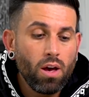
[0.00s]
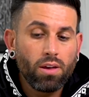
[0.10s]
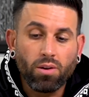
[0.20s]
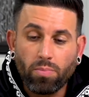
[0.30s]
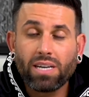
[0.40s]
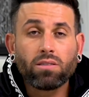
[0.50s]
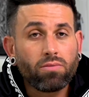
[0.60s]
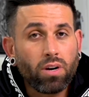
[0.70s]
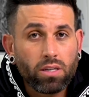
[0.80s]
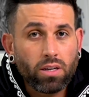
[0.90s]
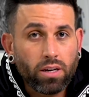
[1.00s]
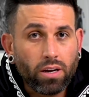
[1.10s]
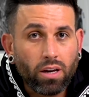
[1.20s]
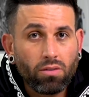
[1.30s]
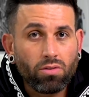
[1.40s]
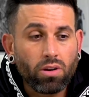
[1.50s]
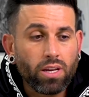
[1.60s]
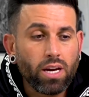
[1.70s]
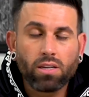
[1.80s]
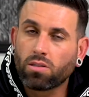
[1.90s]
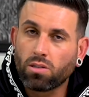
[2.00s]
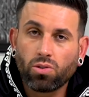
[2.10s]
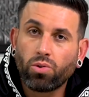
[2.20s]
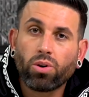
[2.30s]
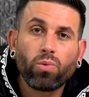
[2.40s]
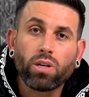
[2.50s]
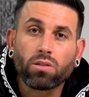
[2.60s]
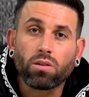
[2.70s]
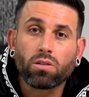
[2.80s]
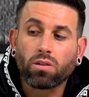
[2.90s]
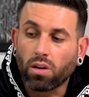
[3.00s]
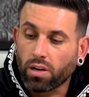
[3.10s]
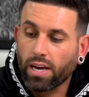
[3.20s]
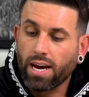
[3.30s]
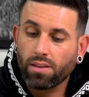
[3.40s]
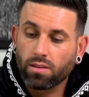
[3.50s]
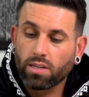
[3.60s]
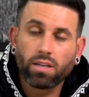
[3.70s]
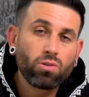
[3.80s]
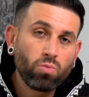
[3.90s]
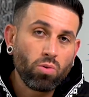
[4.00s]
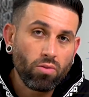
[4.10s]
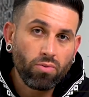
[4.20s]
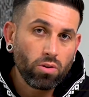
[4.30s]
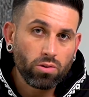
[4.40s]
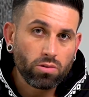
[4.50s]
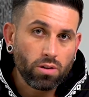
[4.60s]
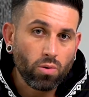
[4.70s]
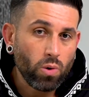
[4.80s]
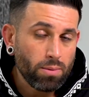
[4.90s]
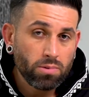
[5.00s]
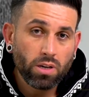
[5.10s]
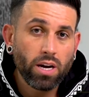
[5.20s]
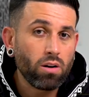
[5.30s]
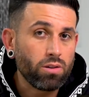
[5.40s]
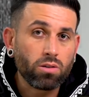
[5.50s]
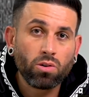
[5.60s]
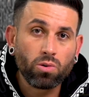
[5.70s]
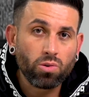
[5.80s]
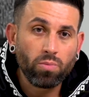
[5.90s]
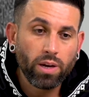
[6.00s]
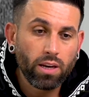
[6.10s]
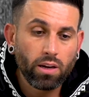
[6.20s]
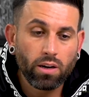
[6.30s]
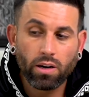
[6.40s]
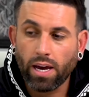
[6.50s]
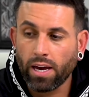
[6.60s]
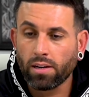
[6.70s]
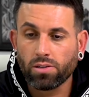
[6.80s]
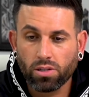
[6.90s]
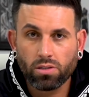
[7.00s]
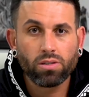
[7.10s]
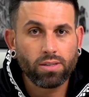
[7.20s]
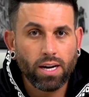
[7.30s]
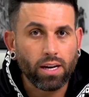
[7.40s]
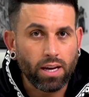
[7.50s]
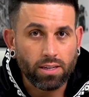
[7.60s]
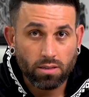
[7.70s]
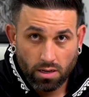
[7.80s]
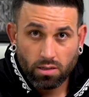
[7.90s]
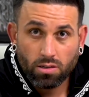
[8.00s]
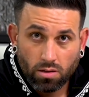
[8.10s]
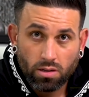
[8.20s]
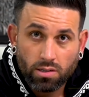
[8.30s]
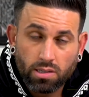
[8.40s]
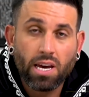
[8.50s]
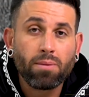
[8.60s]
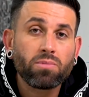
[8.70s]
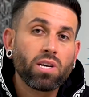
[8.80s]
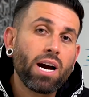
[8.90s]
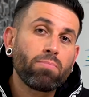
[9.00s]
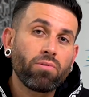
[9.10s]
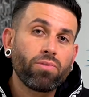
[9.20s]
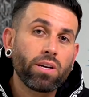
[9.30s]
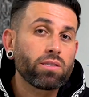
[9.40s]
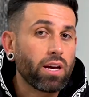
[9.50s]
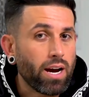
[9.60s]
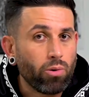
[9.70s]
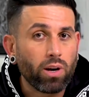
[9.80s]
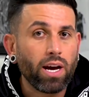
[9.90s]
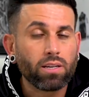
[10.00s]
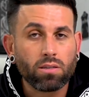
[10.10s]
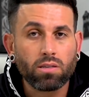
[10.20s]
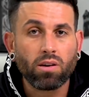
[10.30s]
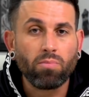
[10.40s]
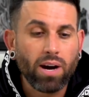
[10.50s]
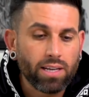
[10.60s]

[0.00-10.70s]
The best advice I can give you on that is just do your research. Look at the tattoo portfolios on their website, on their social media, and just decide, is this the same type of things that I would like to see in my